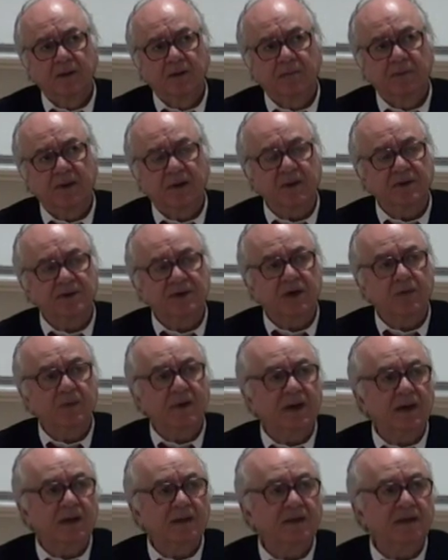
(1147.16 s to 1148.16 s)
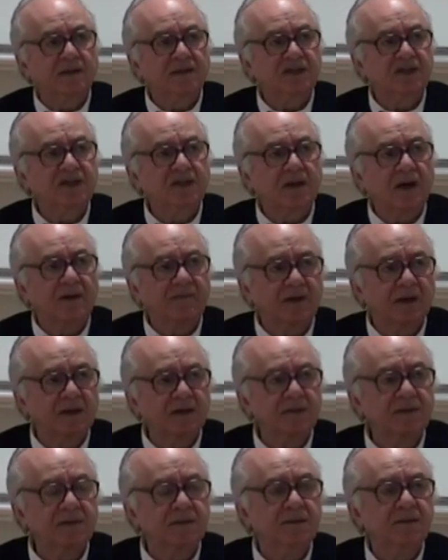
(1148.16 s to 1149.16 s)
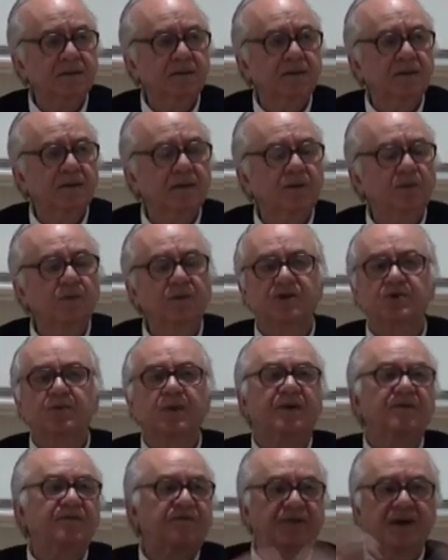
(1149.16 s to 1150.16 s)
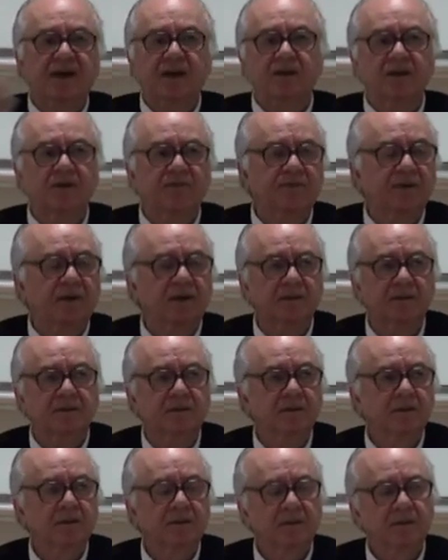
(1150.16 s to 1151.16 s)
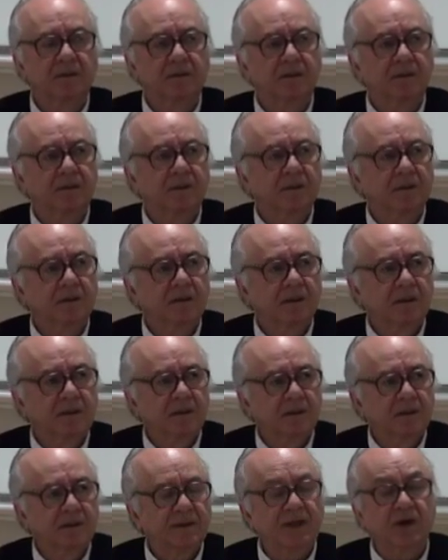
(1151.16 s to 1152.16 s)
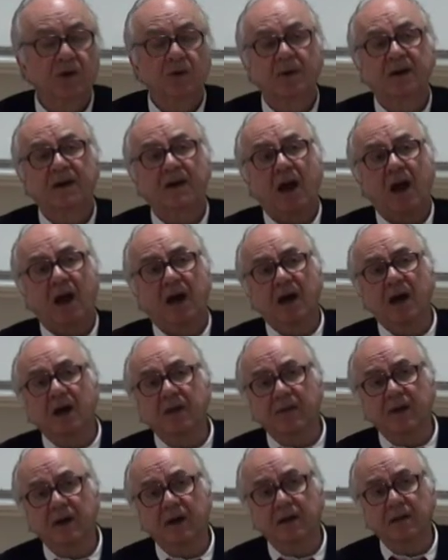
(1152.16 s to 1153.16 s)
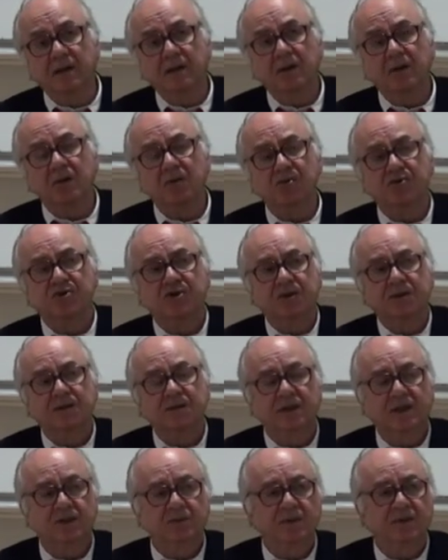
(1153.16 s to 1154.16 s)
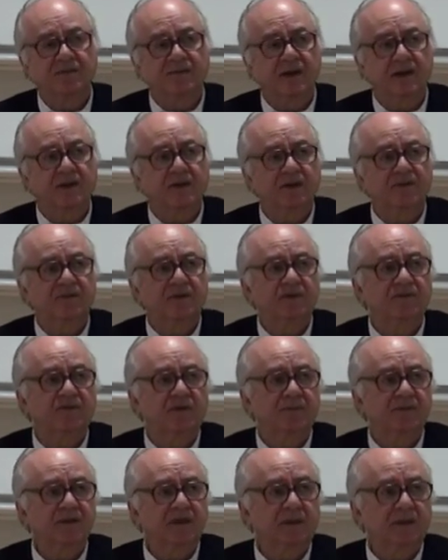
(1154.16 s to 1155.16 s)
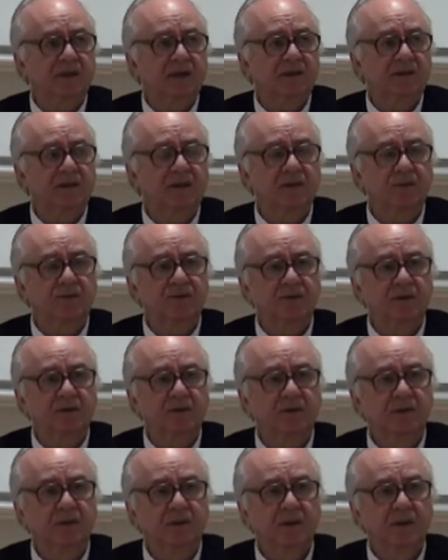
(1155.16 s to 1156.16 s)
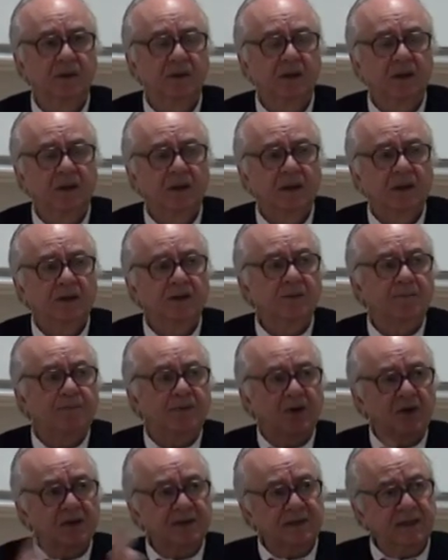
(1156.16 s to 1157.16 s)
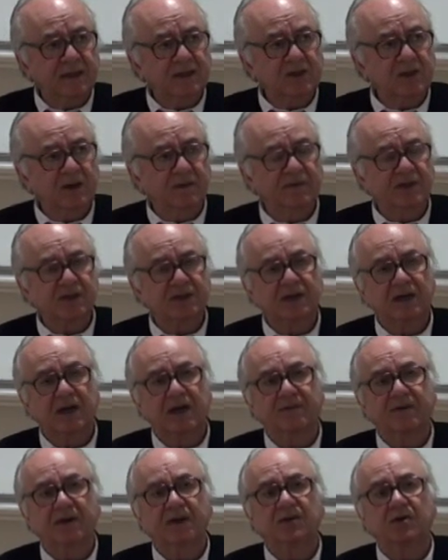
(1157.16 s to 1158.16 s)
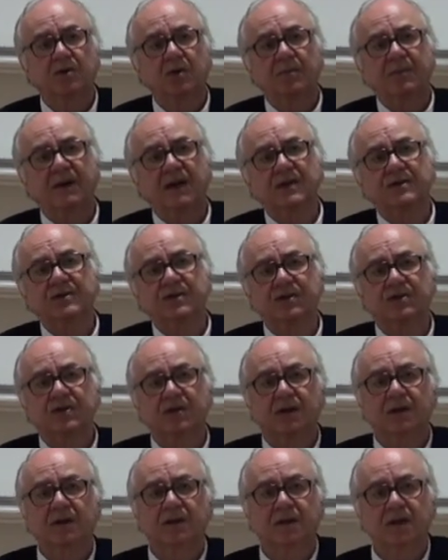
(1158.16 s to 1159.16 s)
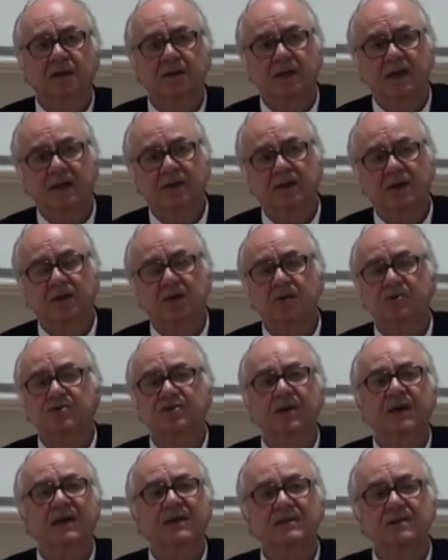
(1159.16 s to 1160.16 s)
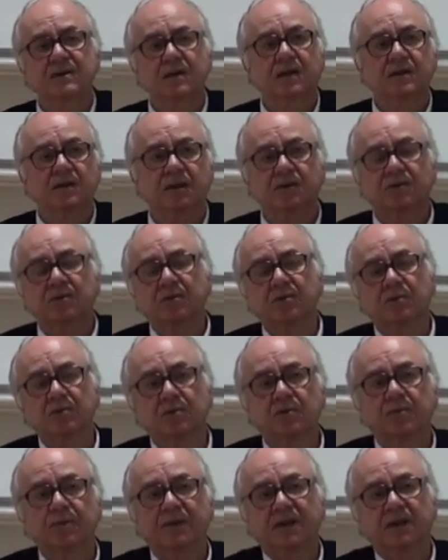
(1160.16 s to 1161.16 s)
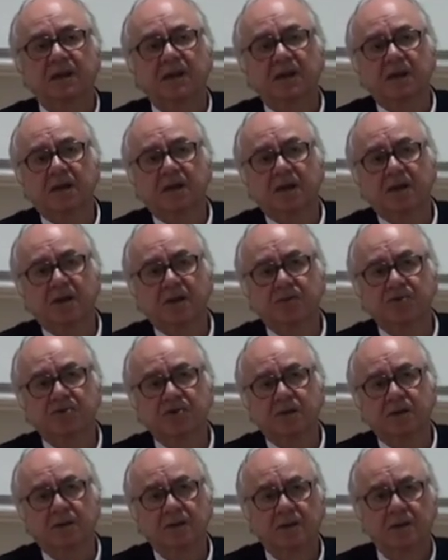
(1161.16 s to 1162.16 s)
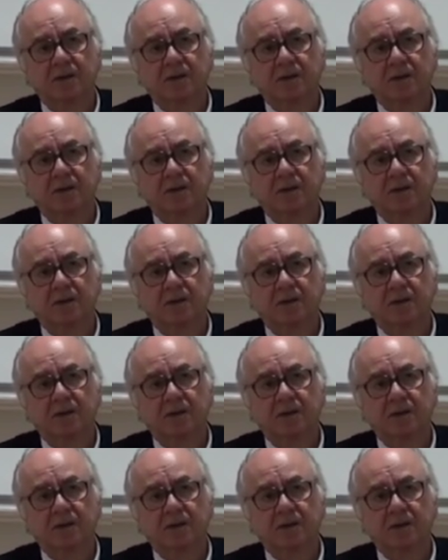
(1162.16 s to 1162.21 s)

Because there were other discoveries which were very different there were other oceans that were very different from the Atlantic Ocean. The process of discovery and globalization in the Atlantic Ocean has nothing to do with the Indian Ocean,